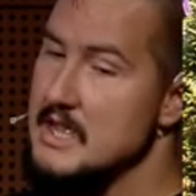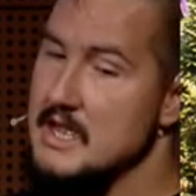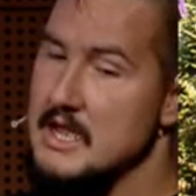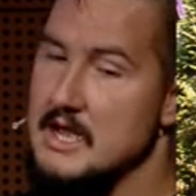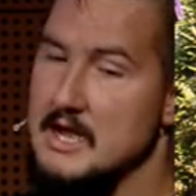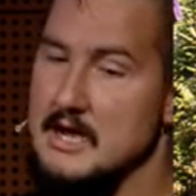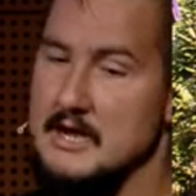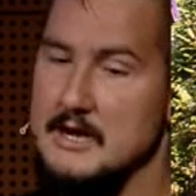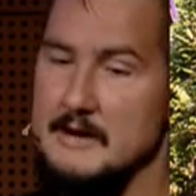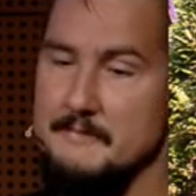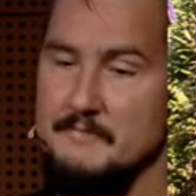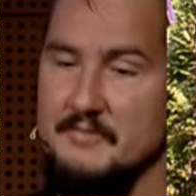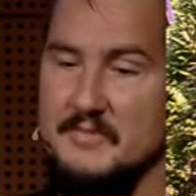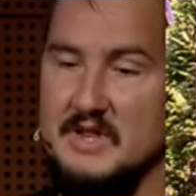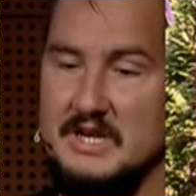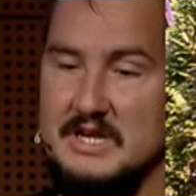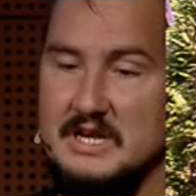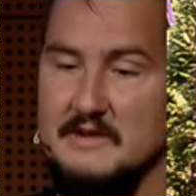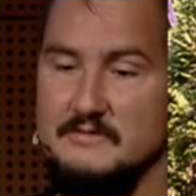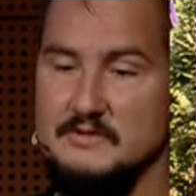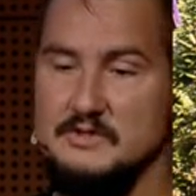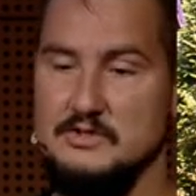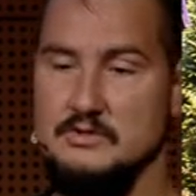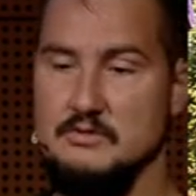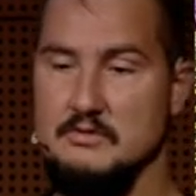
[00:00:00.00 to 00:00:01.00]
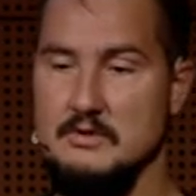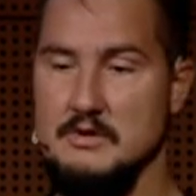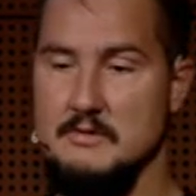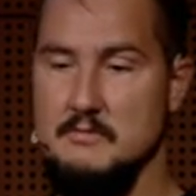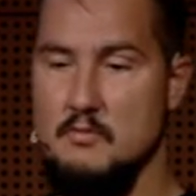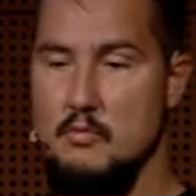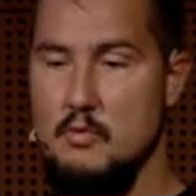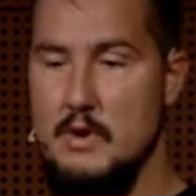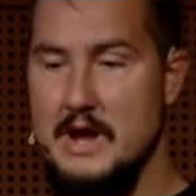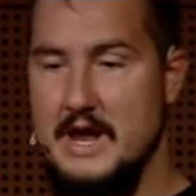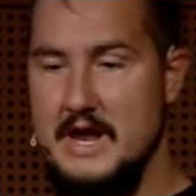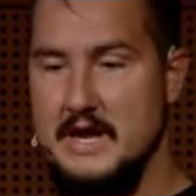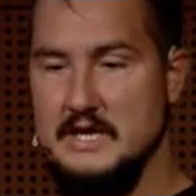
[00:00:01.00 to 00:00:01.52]
that gives you a
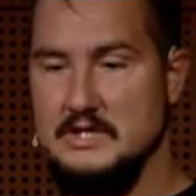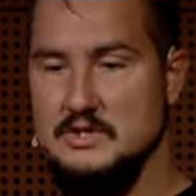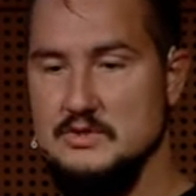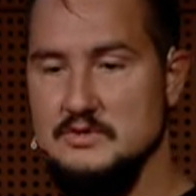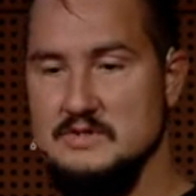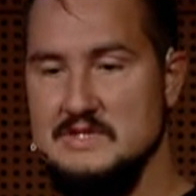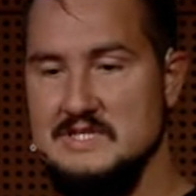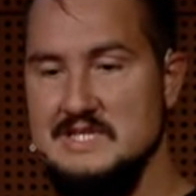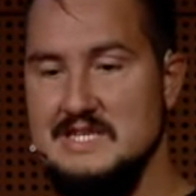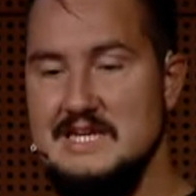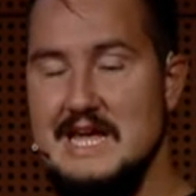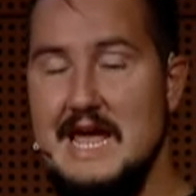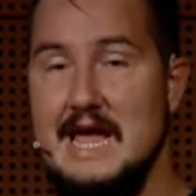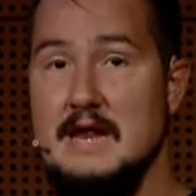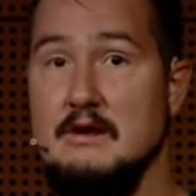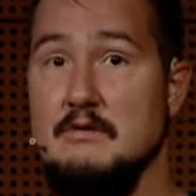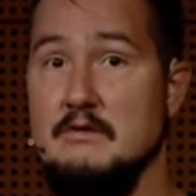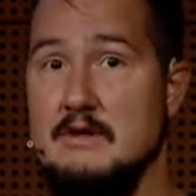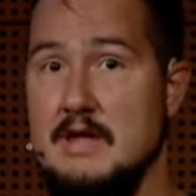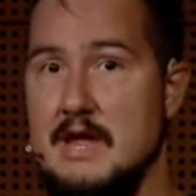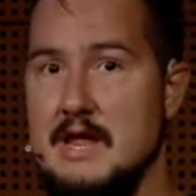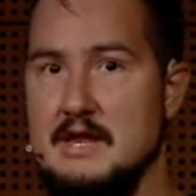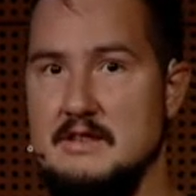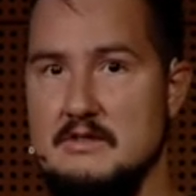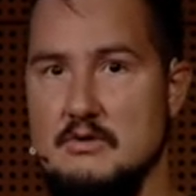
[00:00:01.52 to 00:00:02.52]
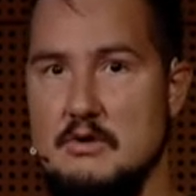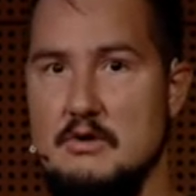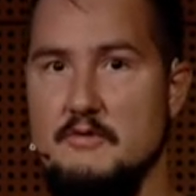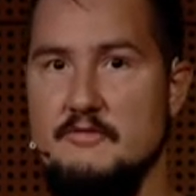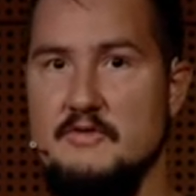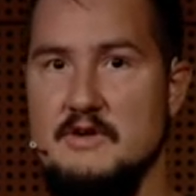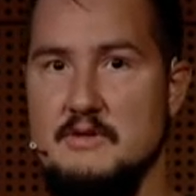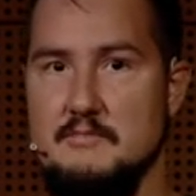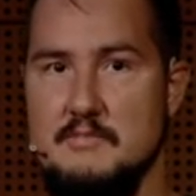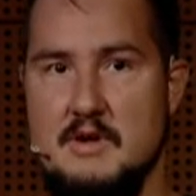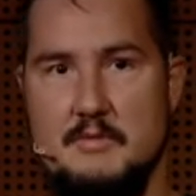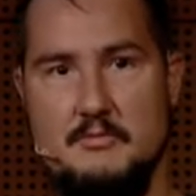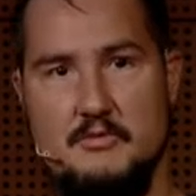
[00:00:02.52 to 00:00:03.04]
way to deallocate the
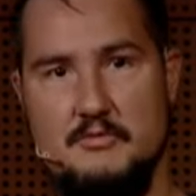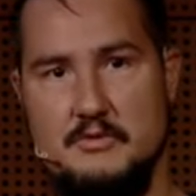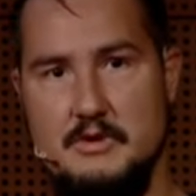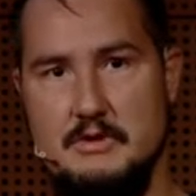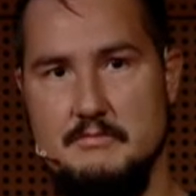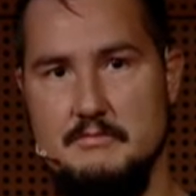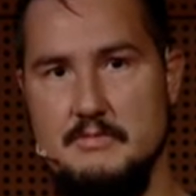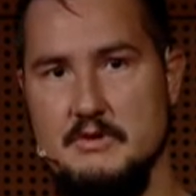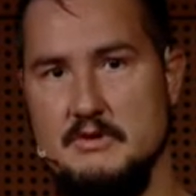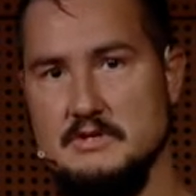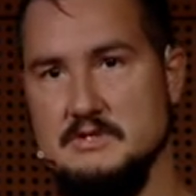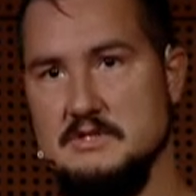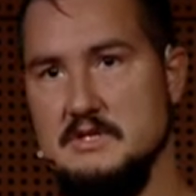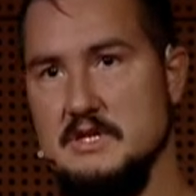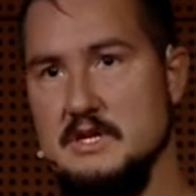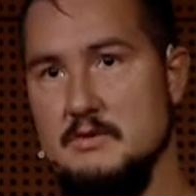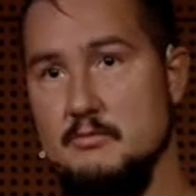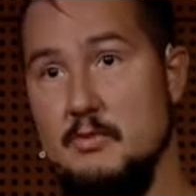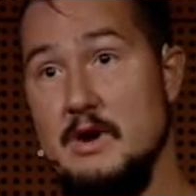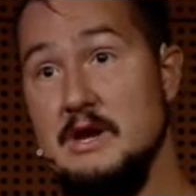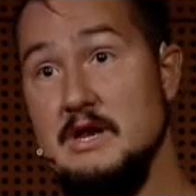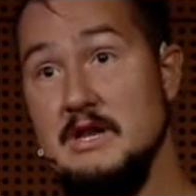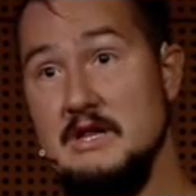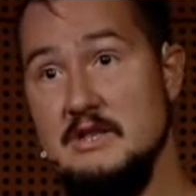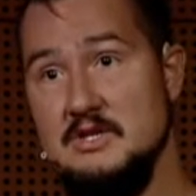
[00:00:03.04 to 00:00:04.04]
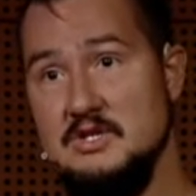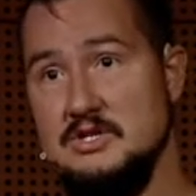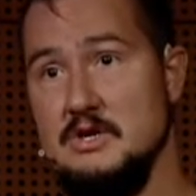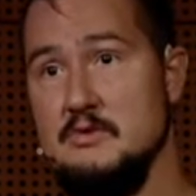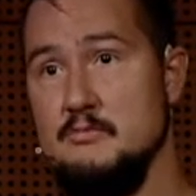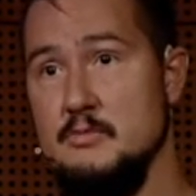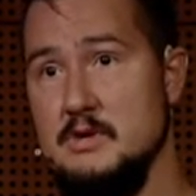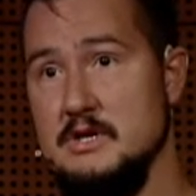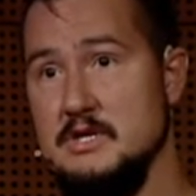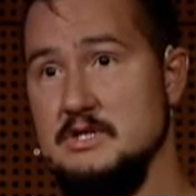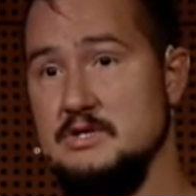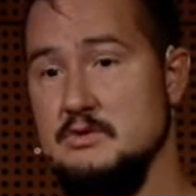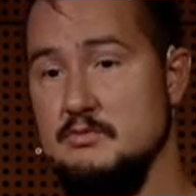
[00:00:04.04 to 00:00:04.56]
off-heap memory. Because the one
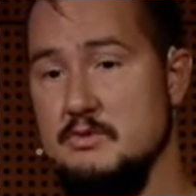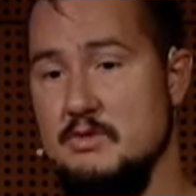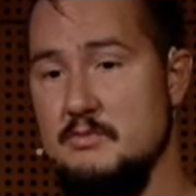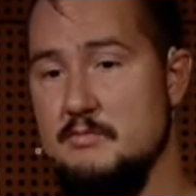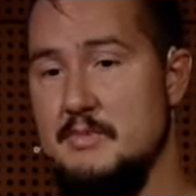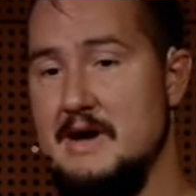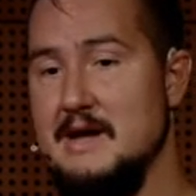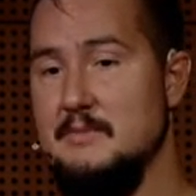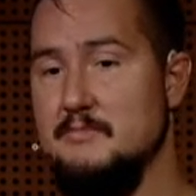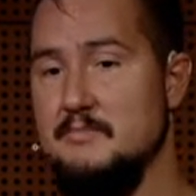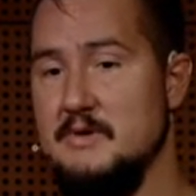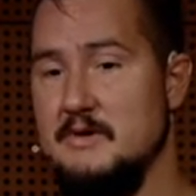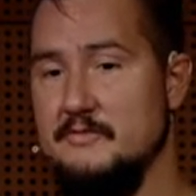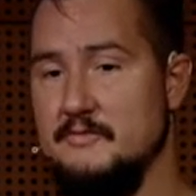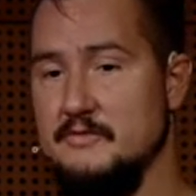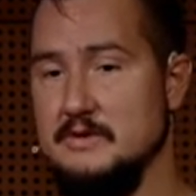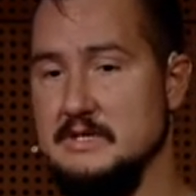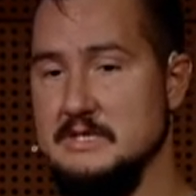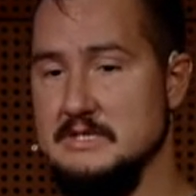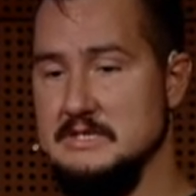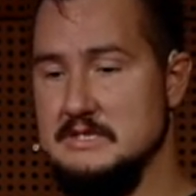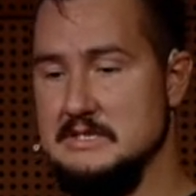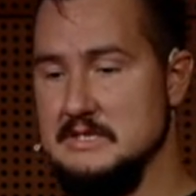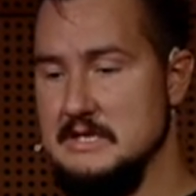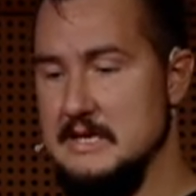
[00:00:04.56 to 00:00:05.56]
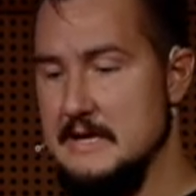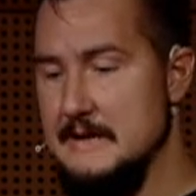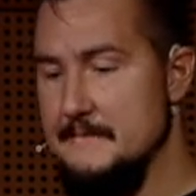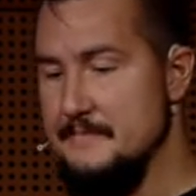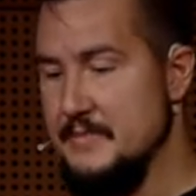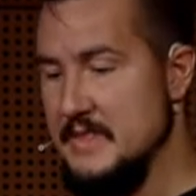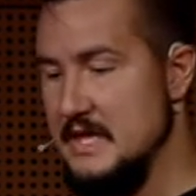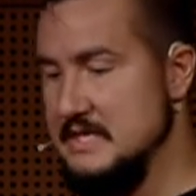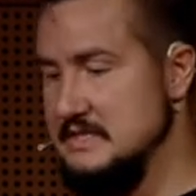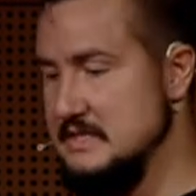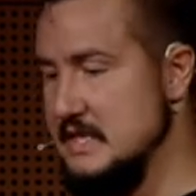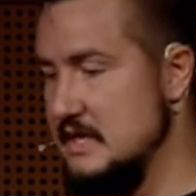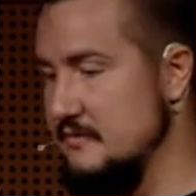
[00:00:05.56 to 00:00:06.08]
issue with byte buffer is
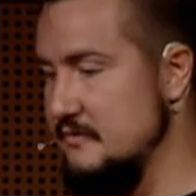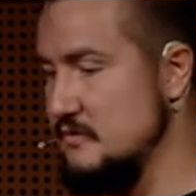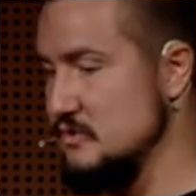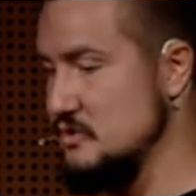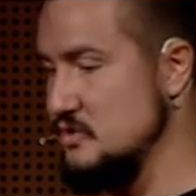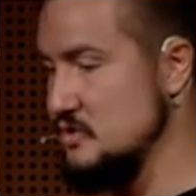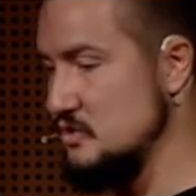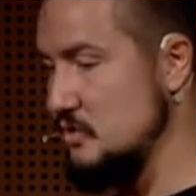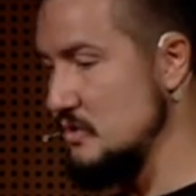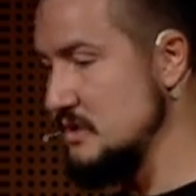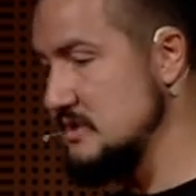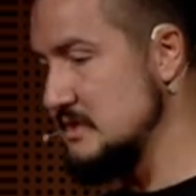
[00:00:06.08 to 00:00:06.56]
that if you store